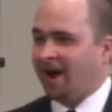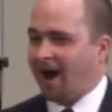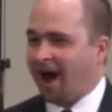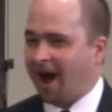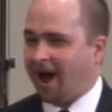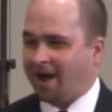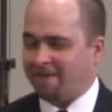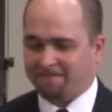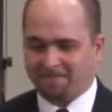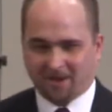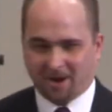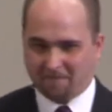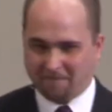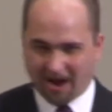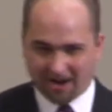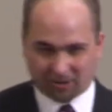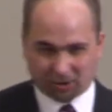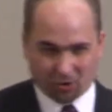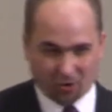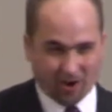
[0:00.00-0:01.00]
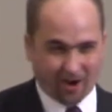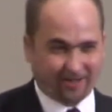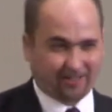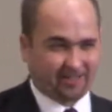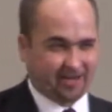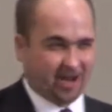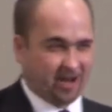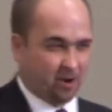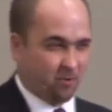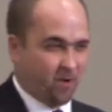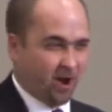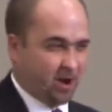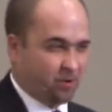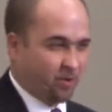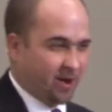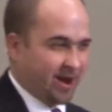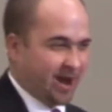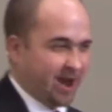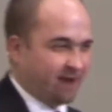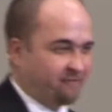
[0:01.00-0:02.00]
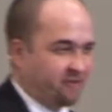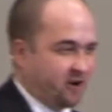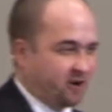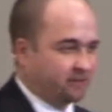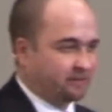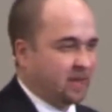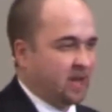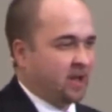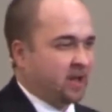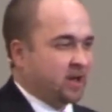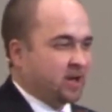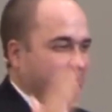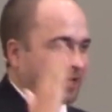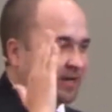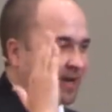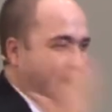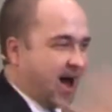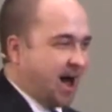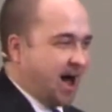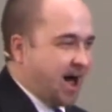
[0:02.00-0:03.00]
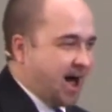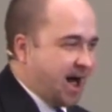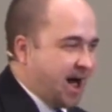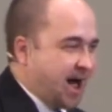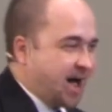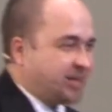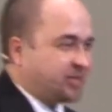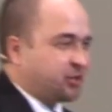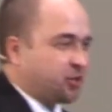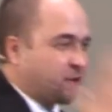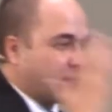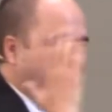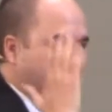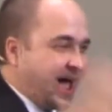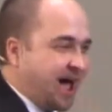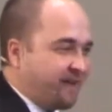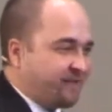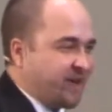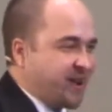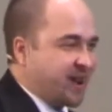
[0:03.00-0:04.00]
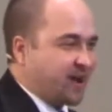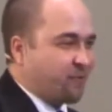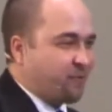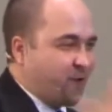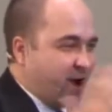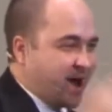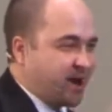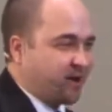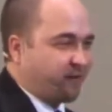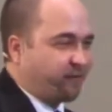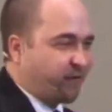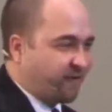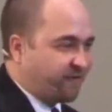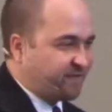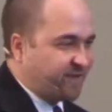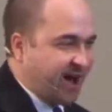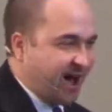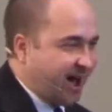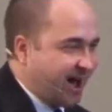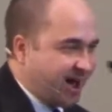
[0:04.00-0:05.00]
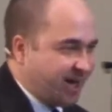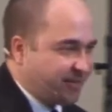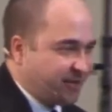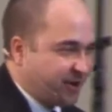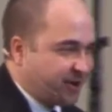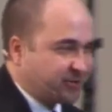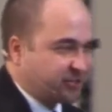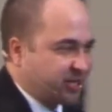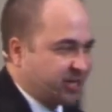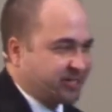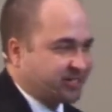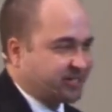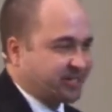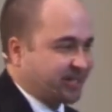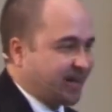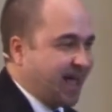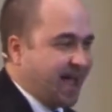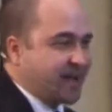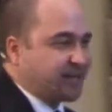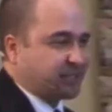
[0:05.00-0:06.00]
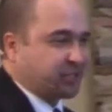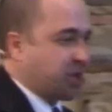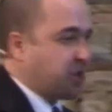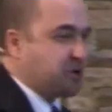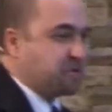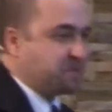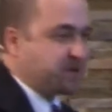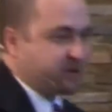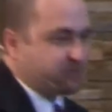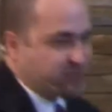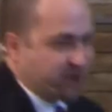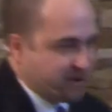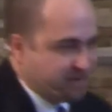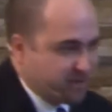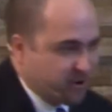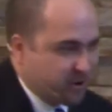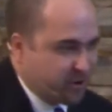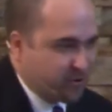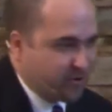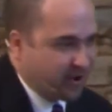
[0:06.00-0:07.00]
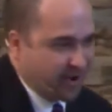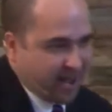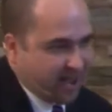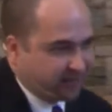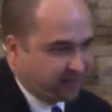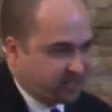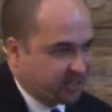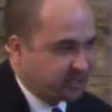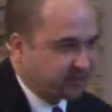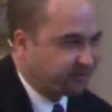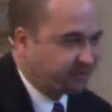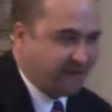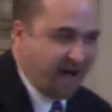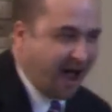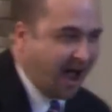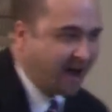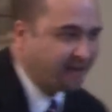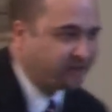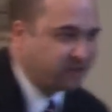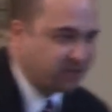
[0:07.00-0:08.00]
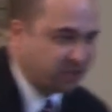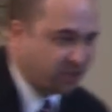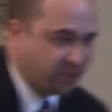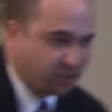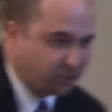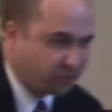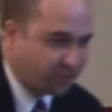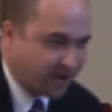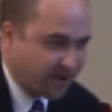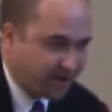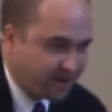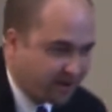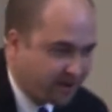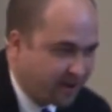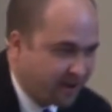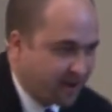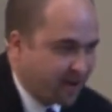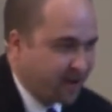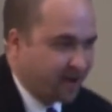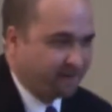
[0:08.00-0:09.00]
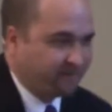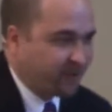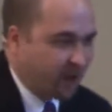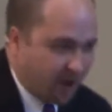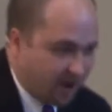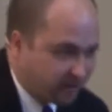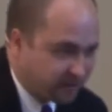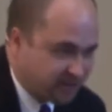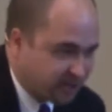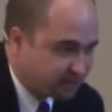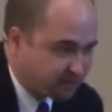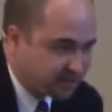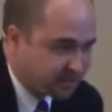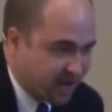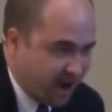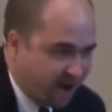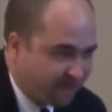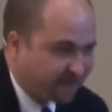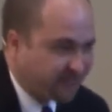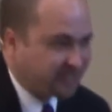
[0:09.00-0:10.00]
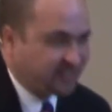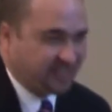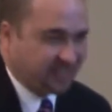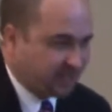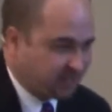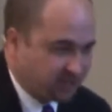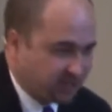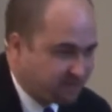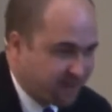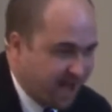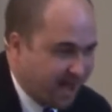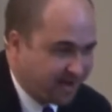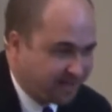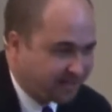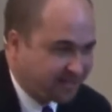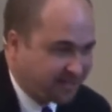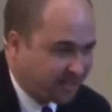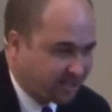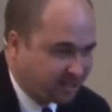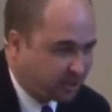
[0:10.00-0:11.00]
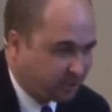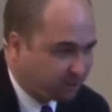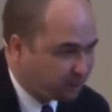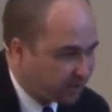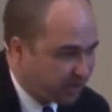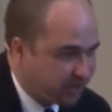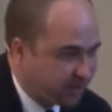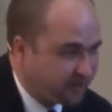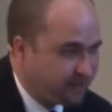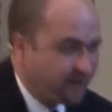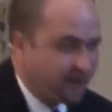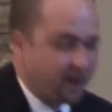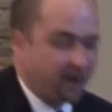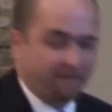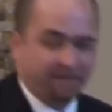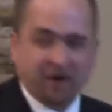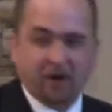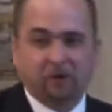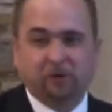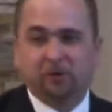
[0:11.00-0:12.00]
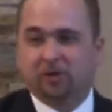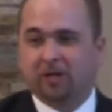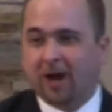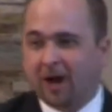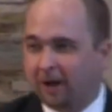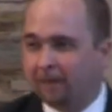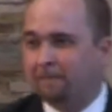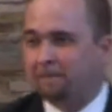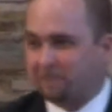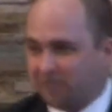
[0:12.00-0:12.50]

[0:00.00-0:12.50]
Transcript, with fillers: I'm, you know, my joy is taken away, whatever. God, your loving, wonderful Father, just like Tobe Witmer, who loves his five children, involves himself in systematic discipline of those young